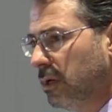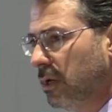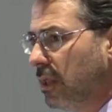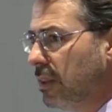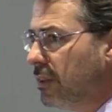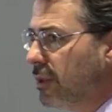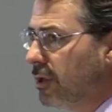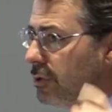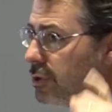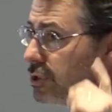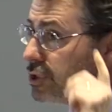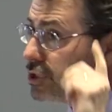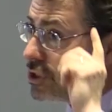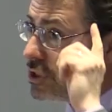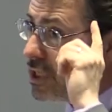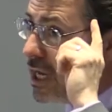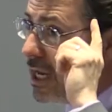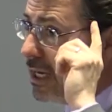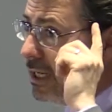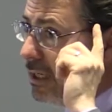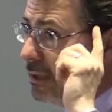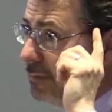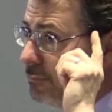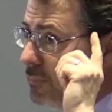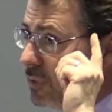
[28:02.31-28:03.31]
They're
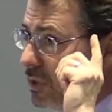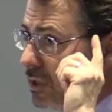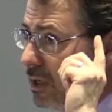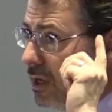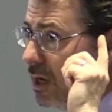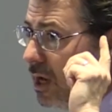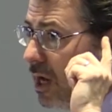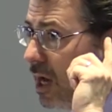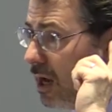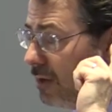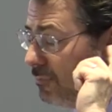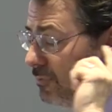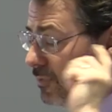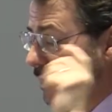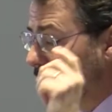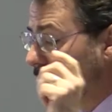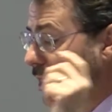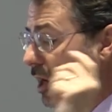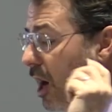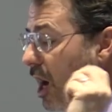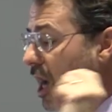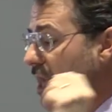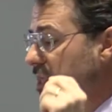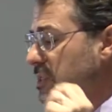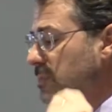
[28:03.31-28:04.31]
ashamed of the
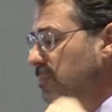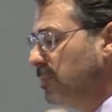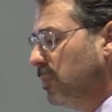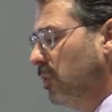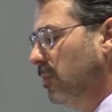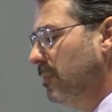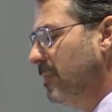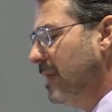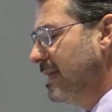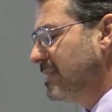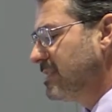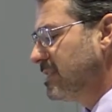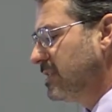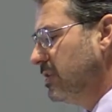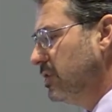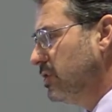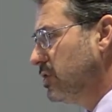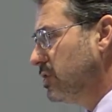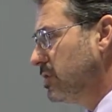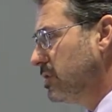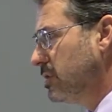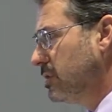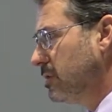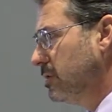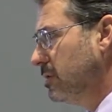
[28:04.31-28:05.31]
gospel
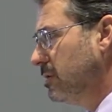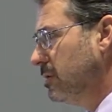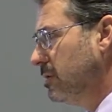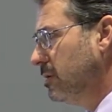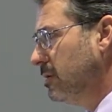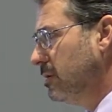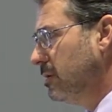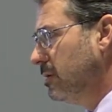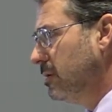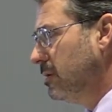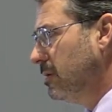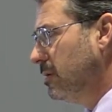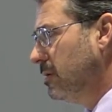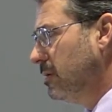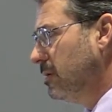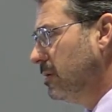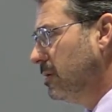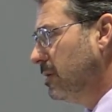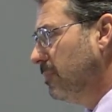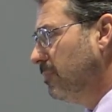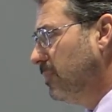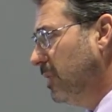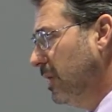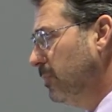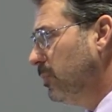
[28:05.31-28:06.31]
message
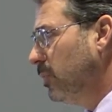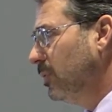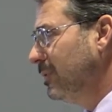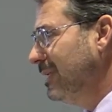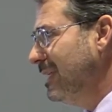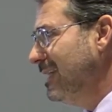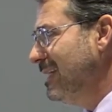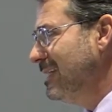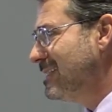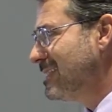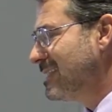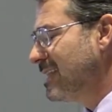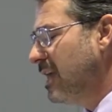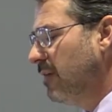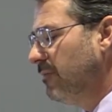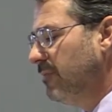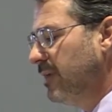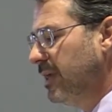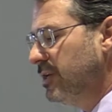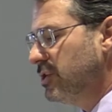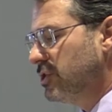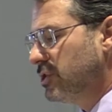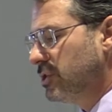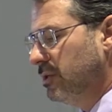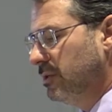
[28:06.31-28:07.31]
that people need
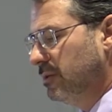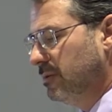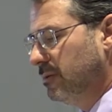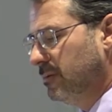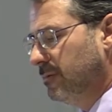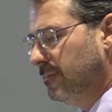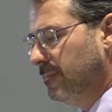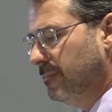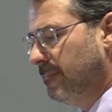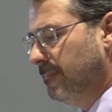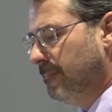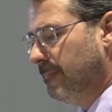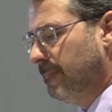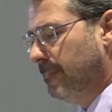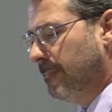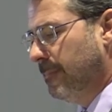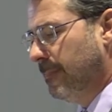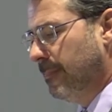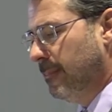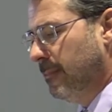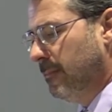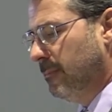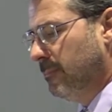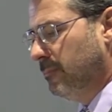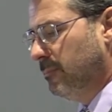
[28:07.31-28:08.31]
salvation.
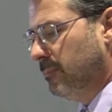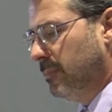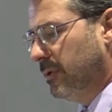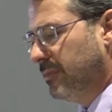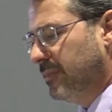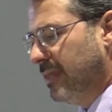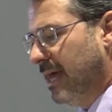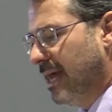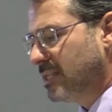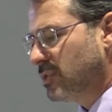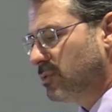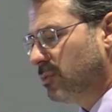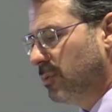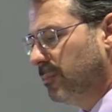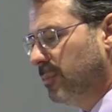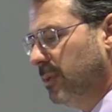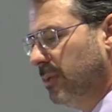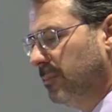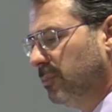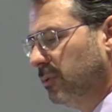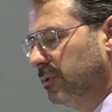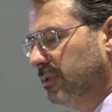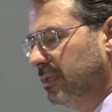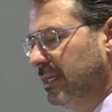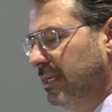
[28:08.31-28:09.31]
But that's what
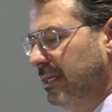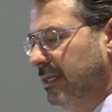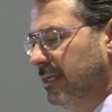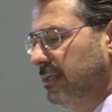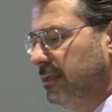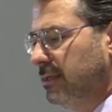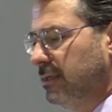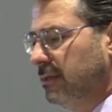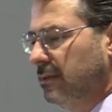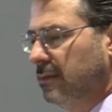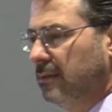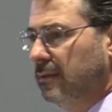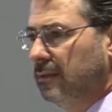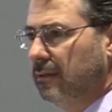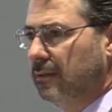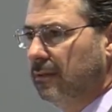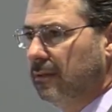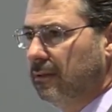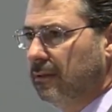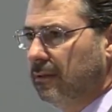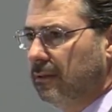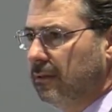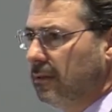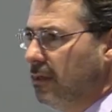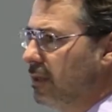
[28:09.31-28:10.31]
people need,
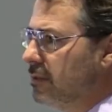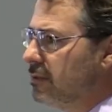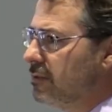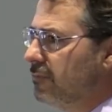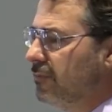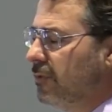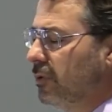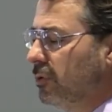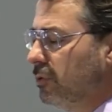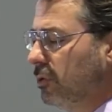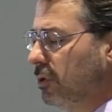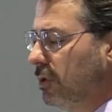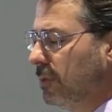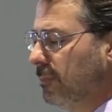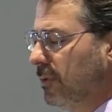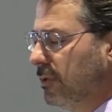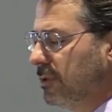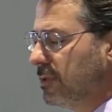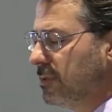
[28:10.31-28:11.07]
not to feel good about